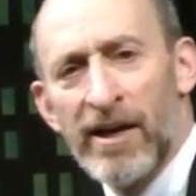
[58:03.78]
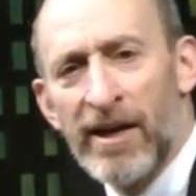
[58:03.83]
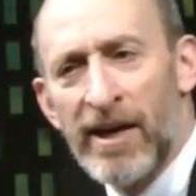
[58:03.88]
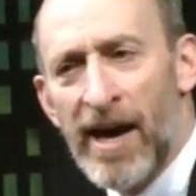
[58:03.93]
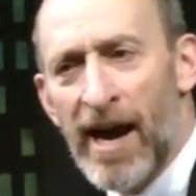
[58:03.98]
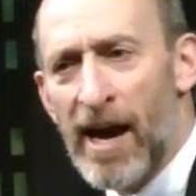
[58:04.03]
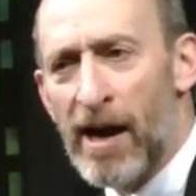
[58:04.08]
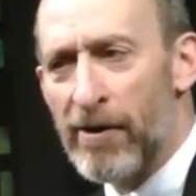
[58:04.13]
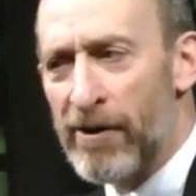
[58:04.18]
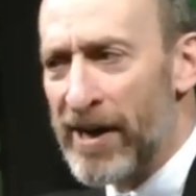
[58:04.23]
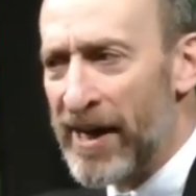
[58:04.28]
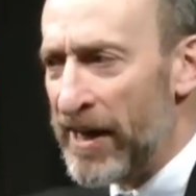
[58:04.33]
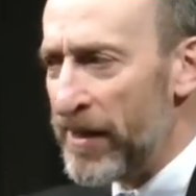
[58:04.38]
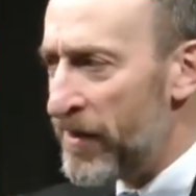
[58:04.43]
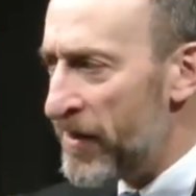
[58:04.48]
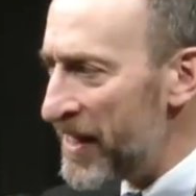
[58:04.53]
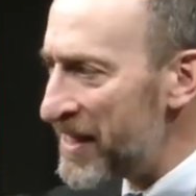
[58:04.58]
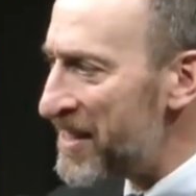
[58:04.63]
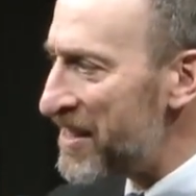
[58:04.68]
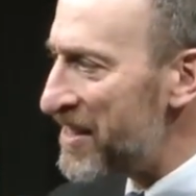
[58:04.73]
carrying
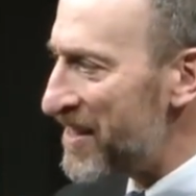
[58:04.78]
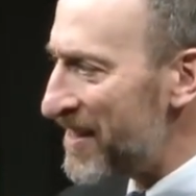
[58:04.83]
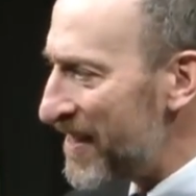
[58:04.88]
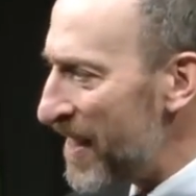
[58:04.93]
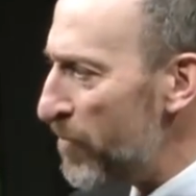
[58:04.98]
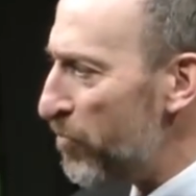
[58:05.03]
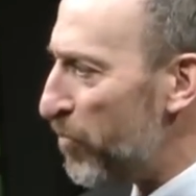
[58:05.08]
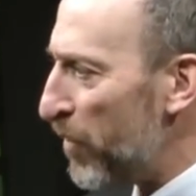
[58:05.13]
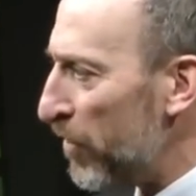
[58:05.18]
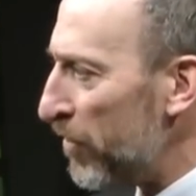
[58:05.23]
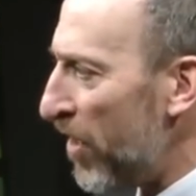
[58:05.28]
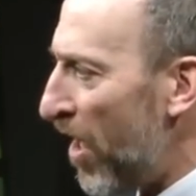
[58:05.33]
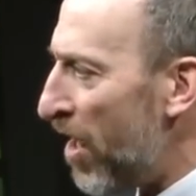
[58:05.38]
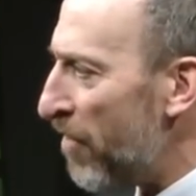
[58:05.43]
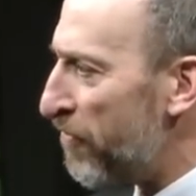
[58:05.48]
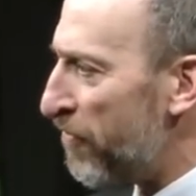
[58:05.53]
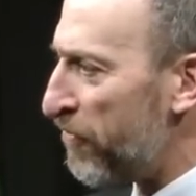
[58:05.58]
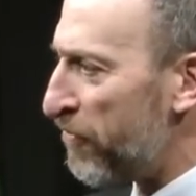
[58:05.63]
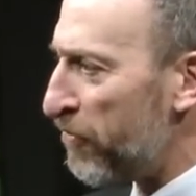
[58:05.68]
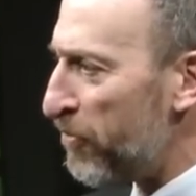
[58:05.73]
this symbol
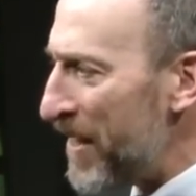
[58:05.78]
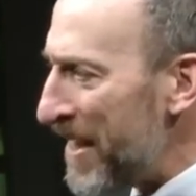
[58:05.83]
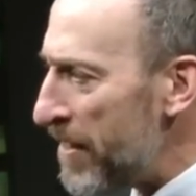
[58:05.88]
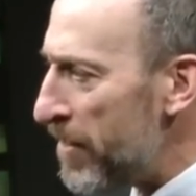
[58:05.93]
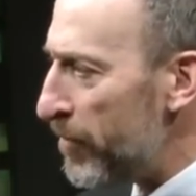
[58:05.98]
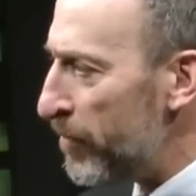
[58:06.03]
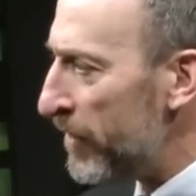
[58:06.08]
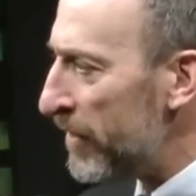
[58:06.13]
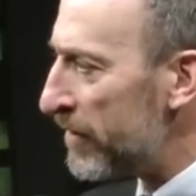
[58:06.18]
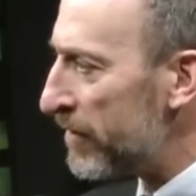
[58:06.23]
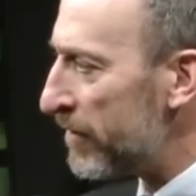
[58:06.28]
of freedom.